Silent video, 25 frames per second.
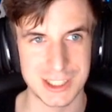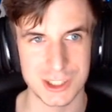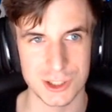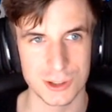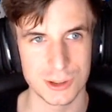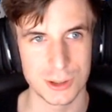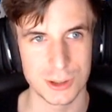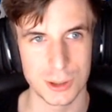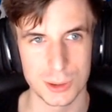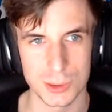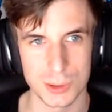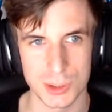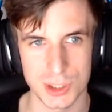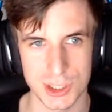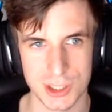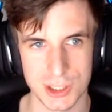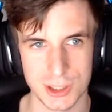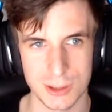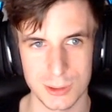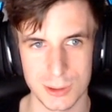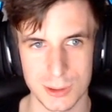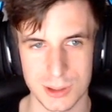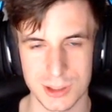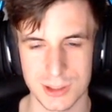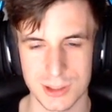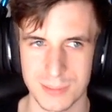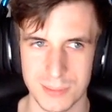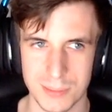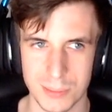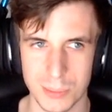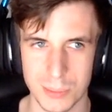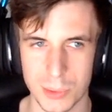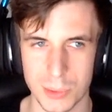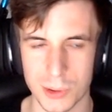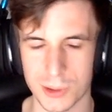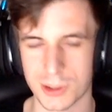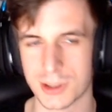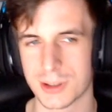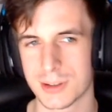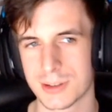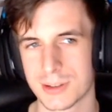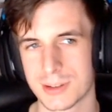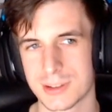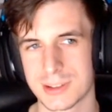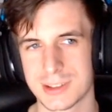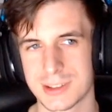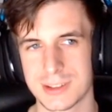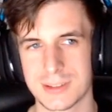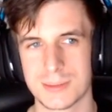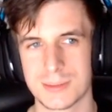nodes look more
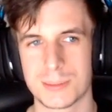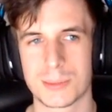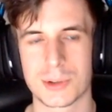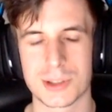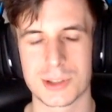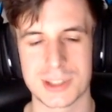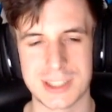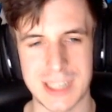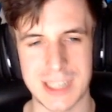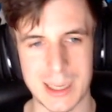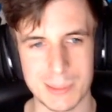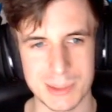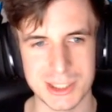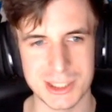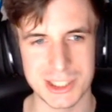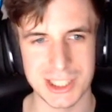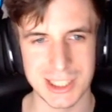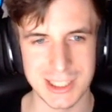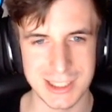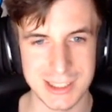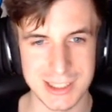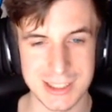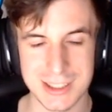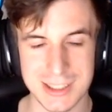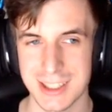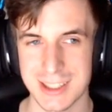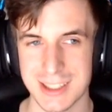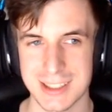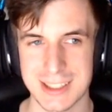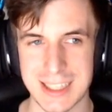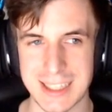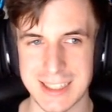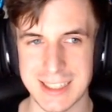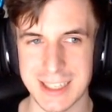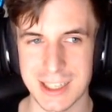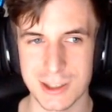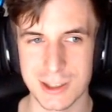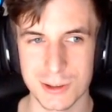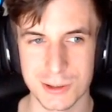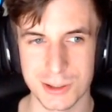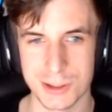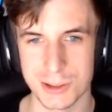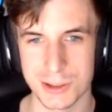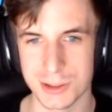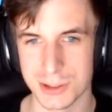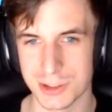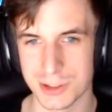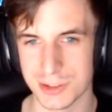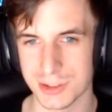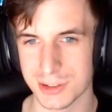damaging than they look
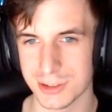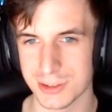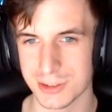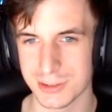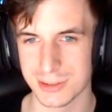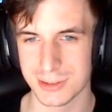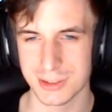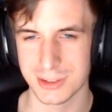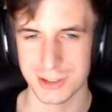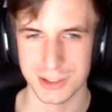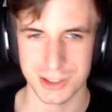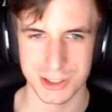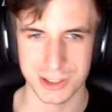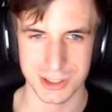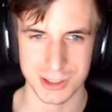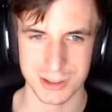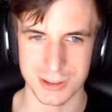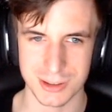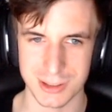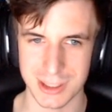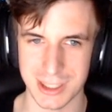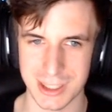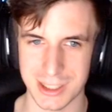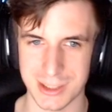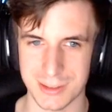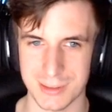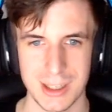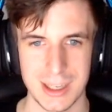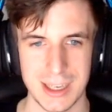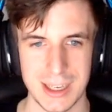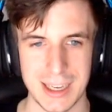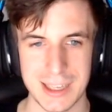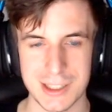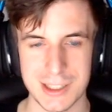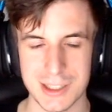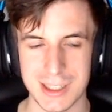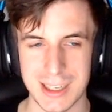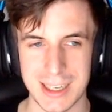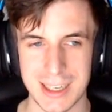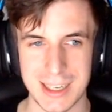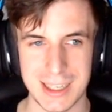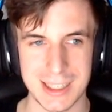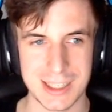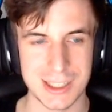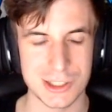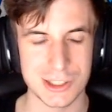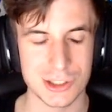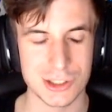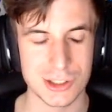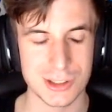useful. So yeah, in
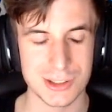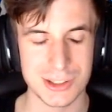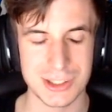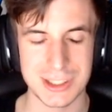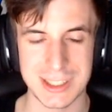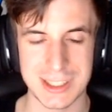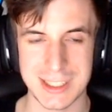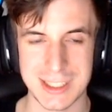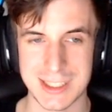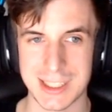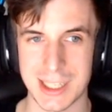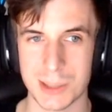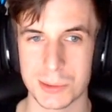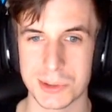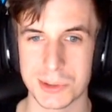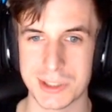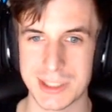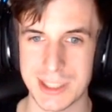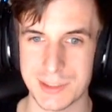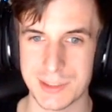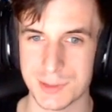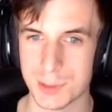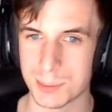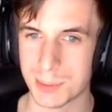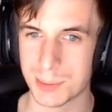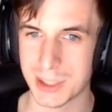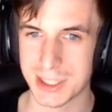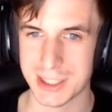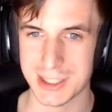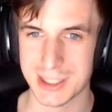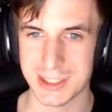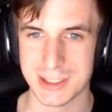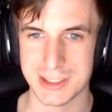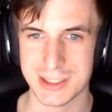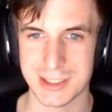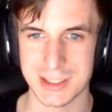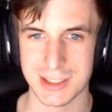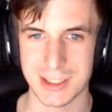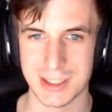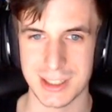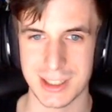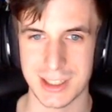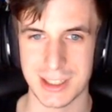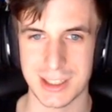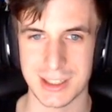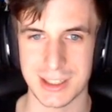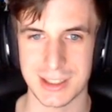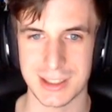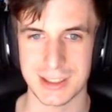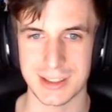its current state, I would never pick it,
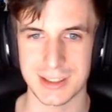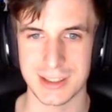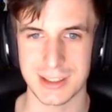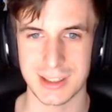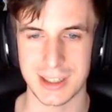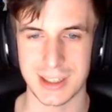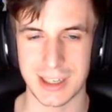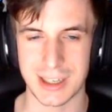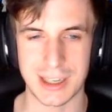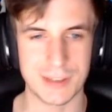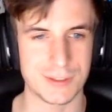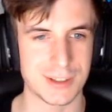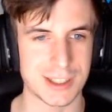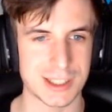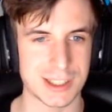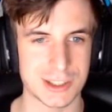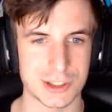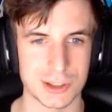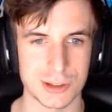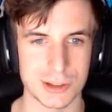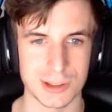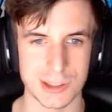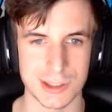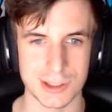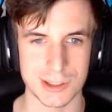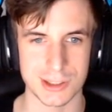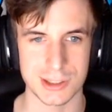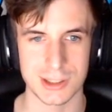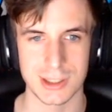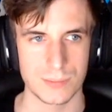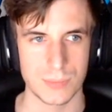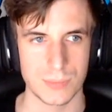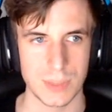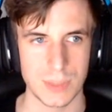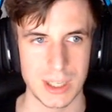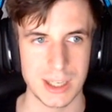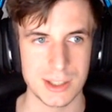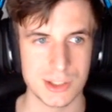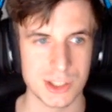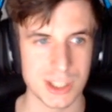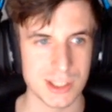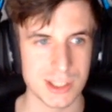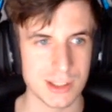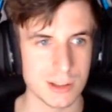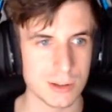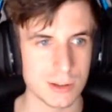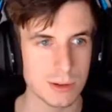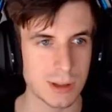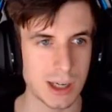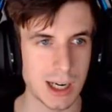and I think it's useless. In
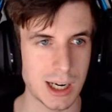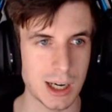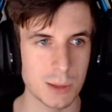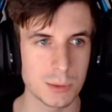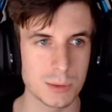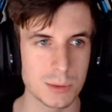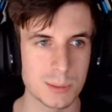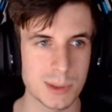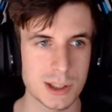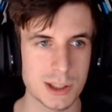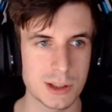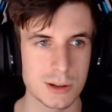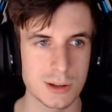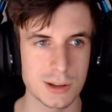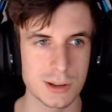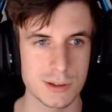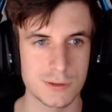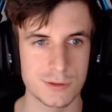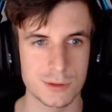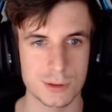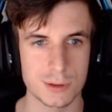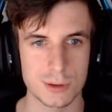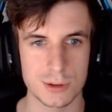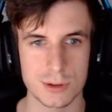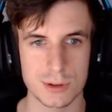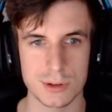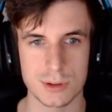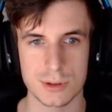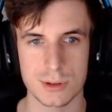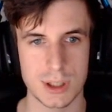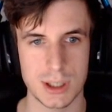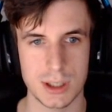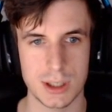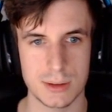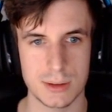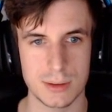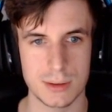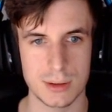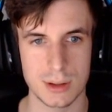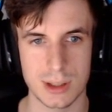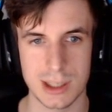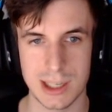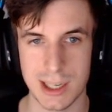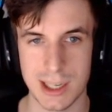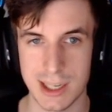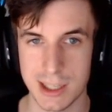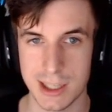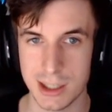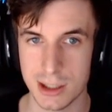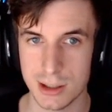general, I would be going for
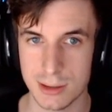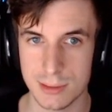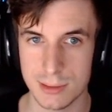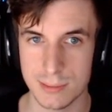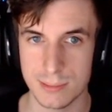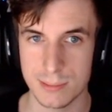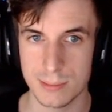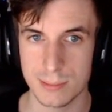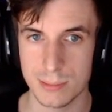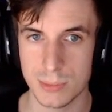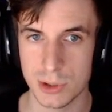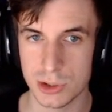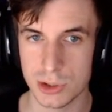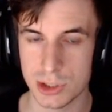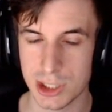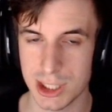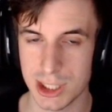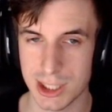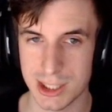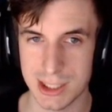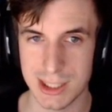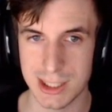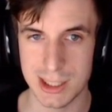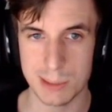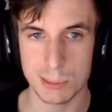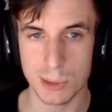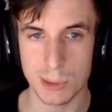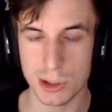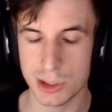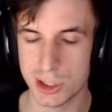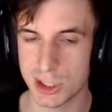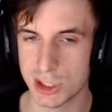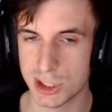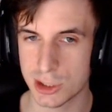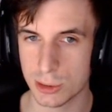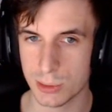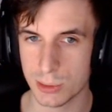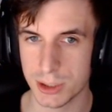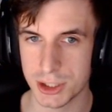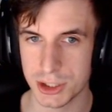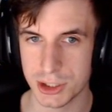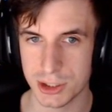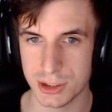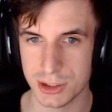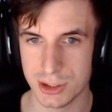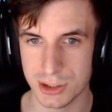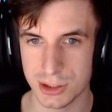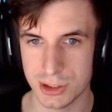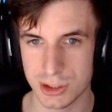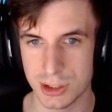Clea, most likely in most
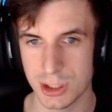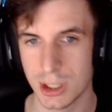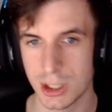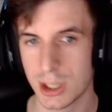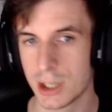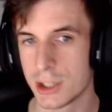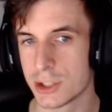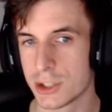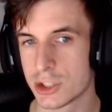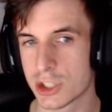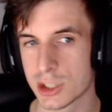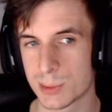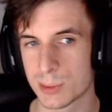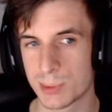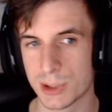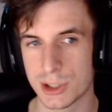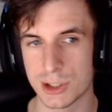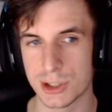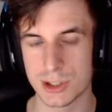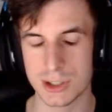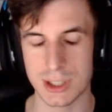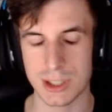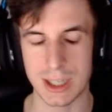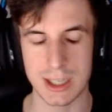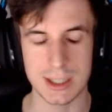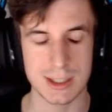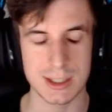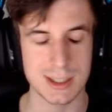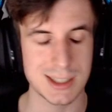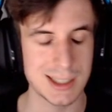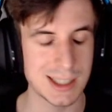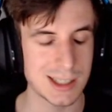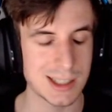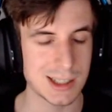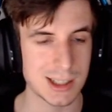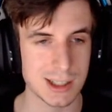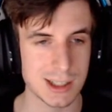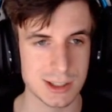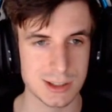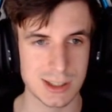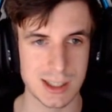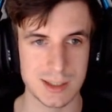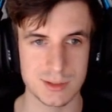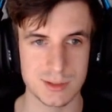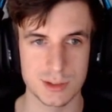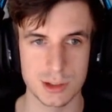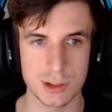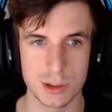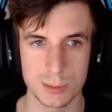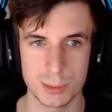situations, just because I really like to
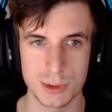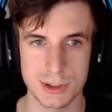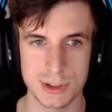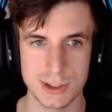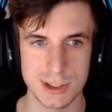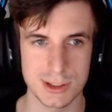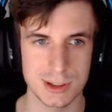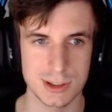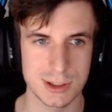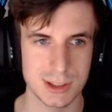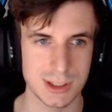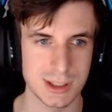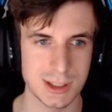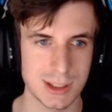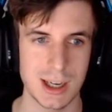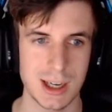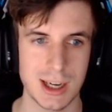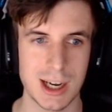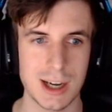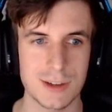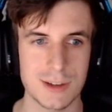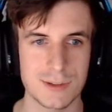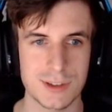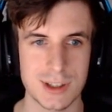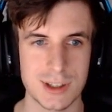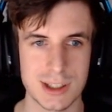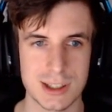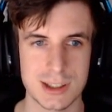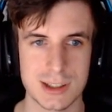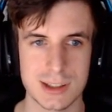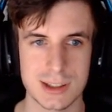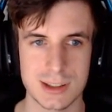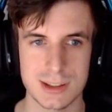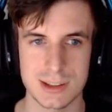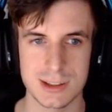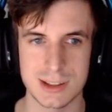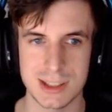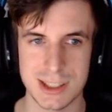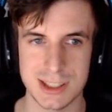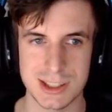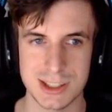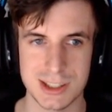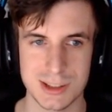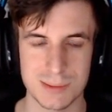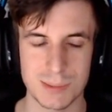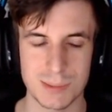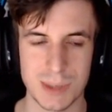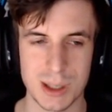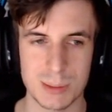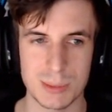have group utility. I think
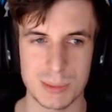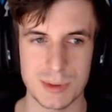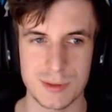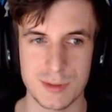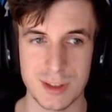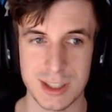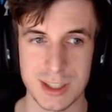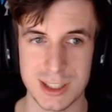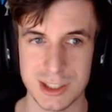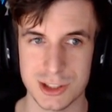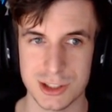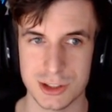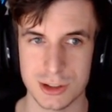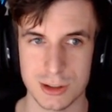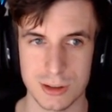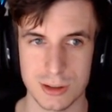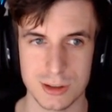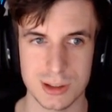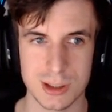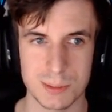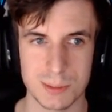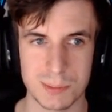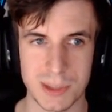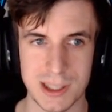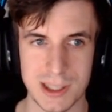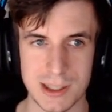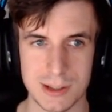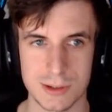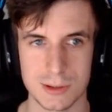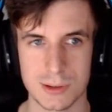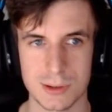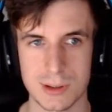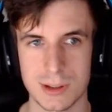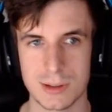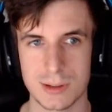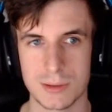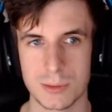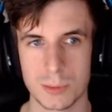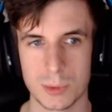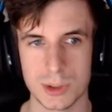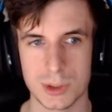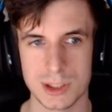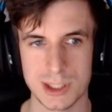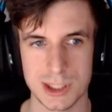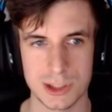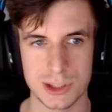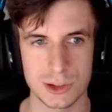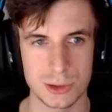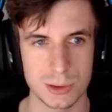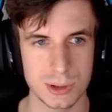this might be very strong depending on what
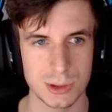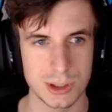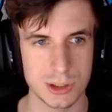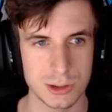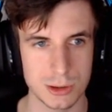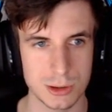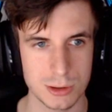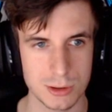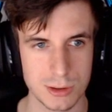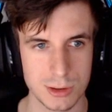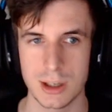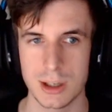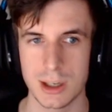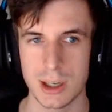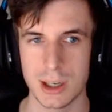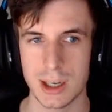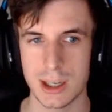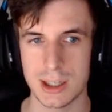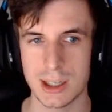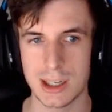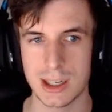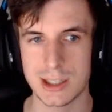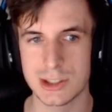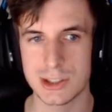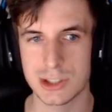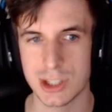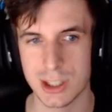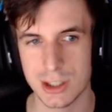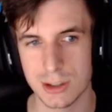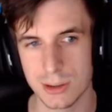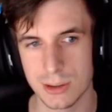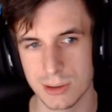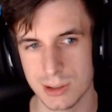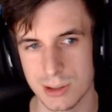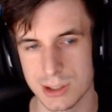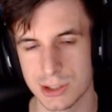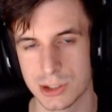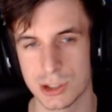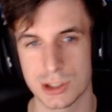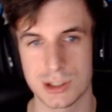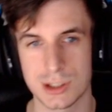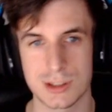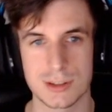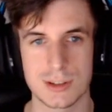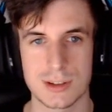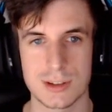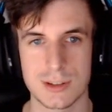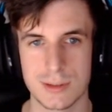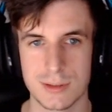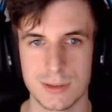they tune it to, and in general, it's just
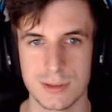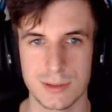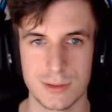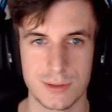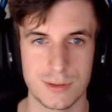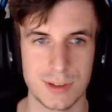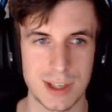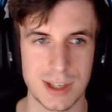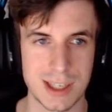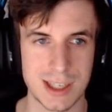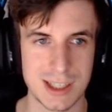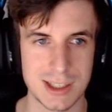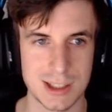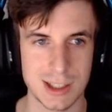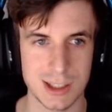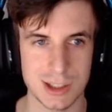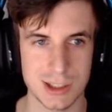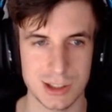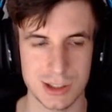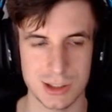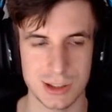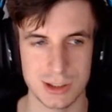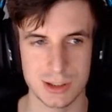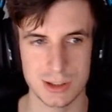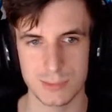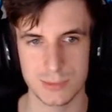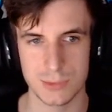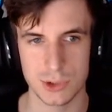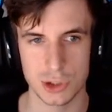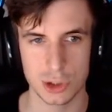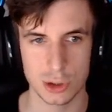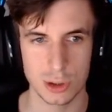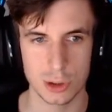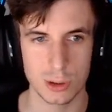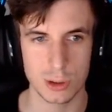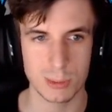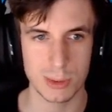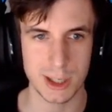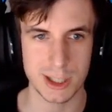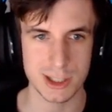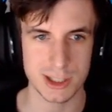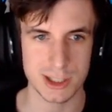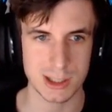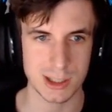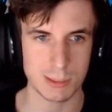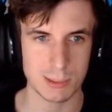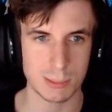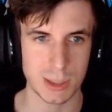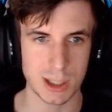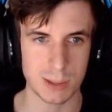a very nice soulbind
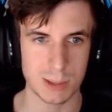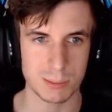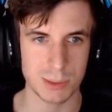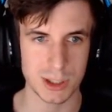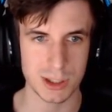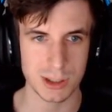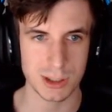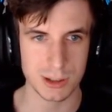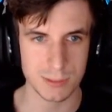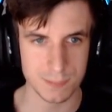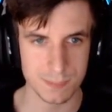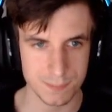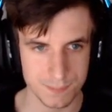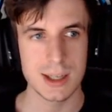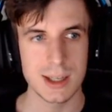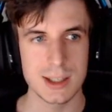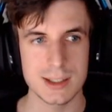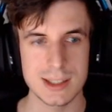in my opinion.